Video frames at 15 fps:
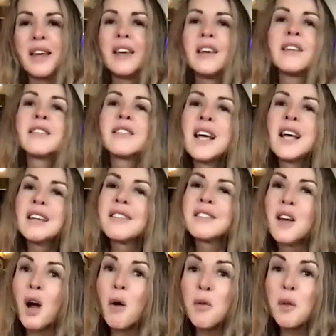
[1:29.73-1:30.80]
So let's
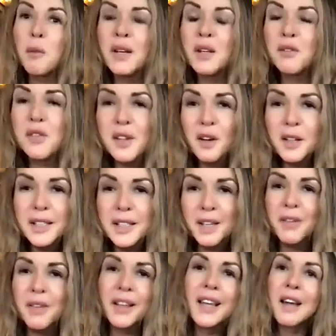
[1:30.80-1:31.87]
start with a bit of
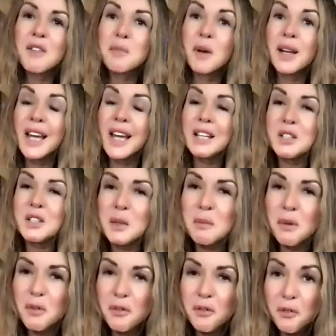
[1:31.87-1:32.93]
scientific explanation
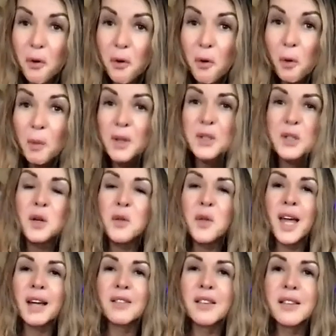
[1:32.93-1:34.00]
before we do
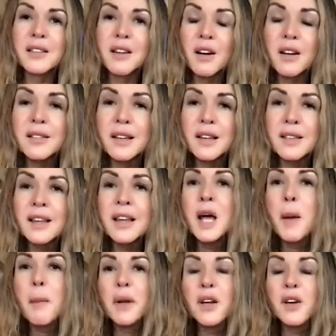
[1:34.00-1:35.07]
the exercises,
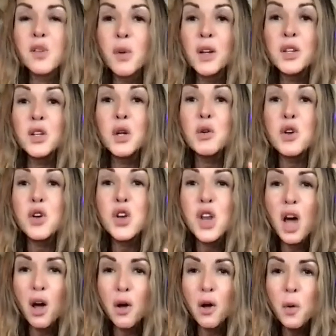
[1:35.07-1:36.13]
because when you
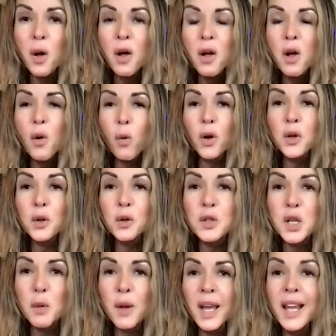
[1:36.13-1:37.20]
know what you're
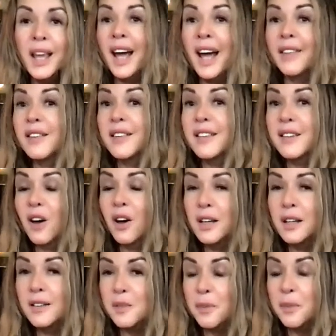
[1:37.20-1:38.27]
doing and the
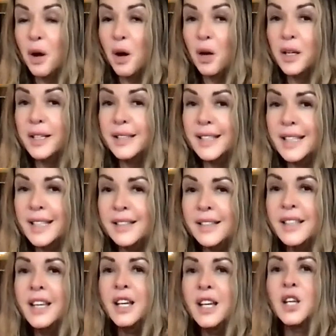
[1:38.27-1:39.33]
science behind it,
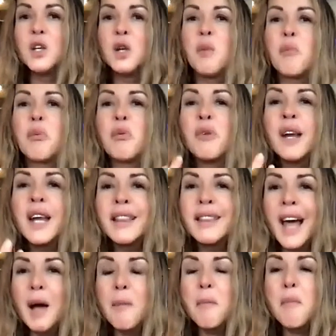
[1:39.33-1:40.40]
you bring
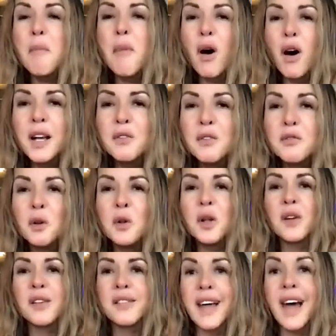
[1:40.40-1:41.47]
that
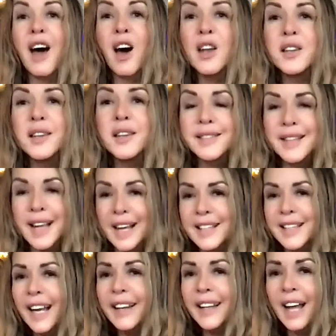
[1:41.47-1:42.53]
mindfulness, that
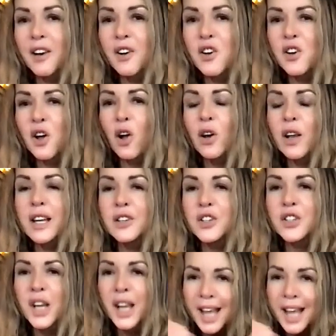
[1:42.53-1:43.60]
understanding, that
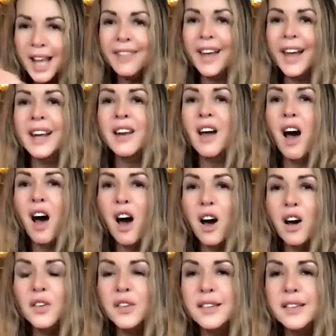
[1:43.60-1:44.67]
knowledge, and that
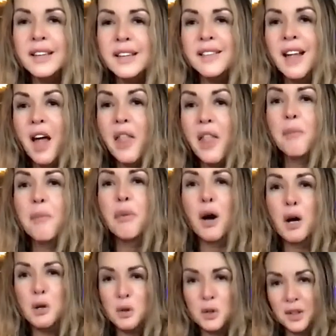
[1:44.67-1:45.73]
enhances the
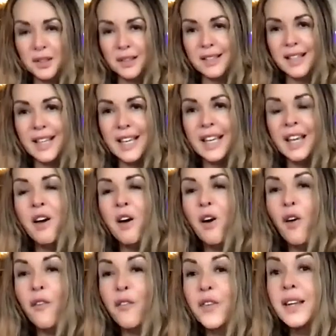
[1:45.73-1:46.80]
potency
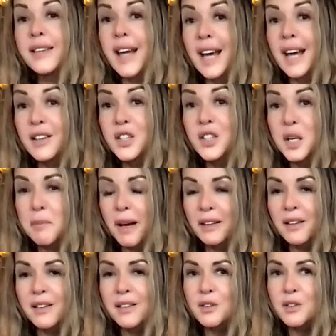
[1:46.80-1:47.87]
of these energy
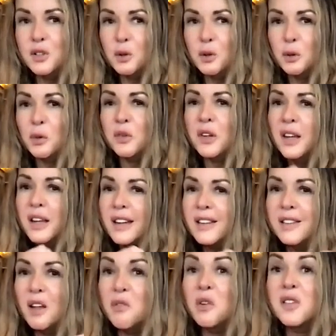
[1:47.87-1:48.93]
medicine tools.
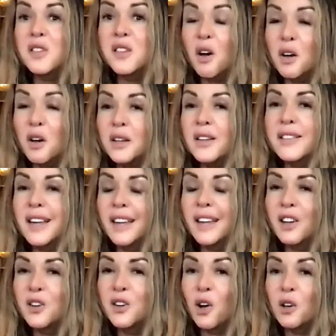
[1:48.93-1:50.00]
So the science and
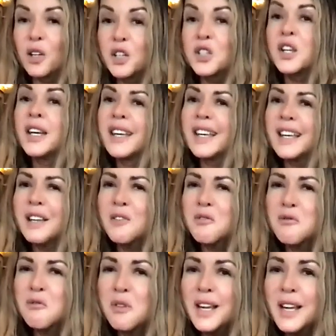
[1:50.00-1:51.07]
the knowledge is
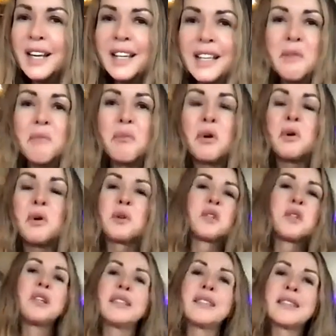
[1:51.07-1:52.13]
really
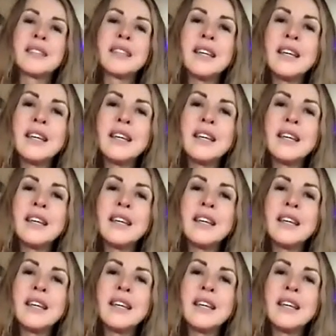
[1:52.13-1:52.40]
important.